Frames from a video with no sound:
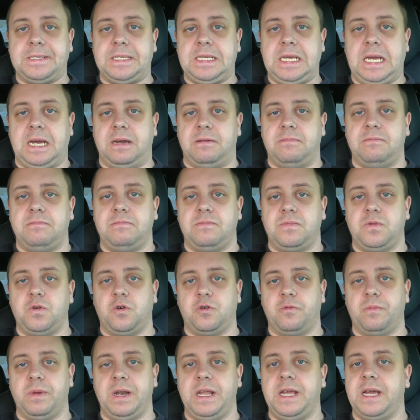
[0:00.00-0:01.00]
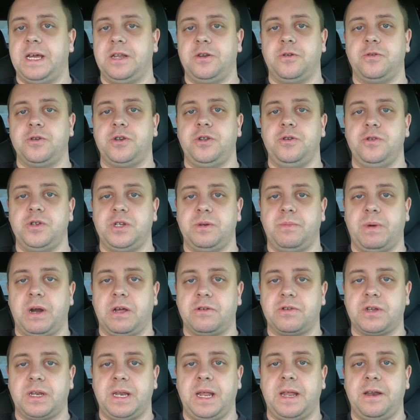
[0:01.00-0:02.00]
yeah, normally I don't use the
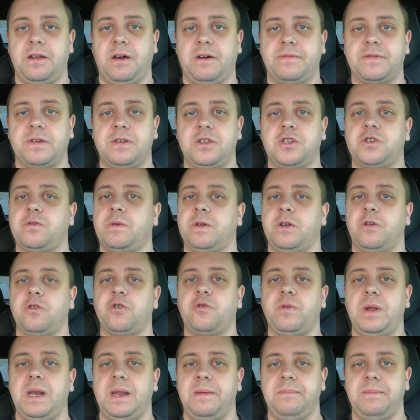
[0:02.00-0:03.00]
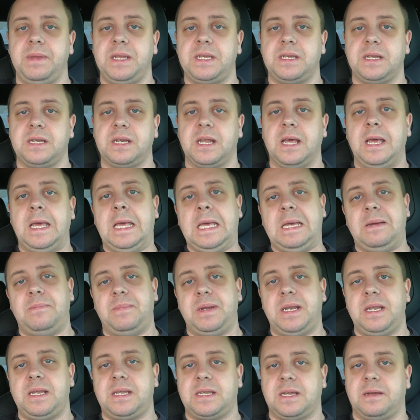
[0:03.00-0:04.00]
browser that often, so I don't really miss it.
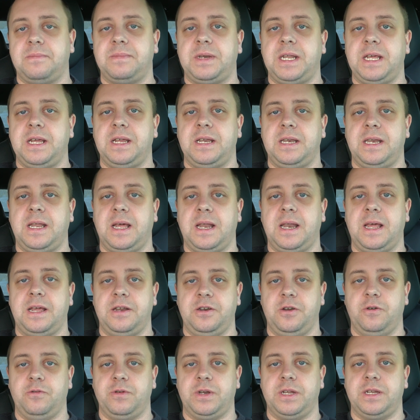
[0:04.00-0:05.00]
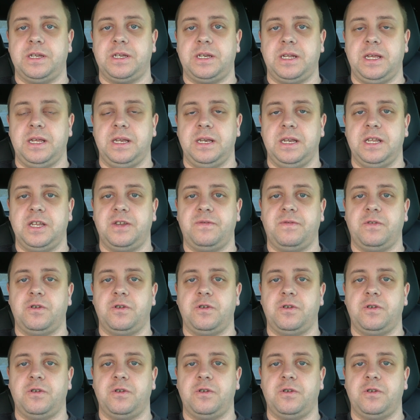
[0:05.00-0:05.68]
But it's something that I noticed in this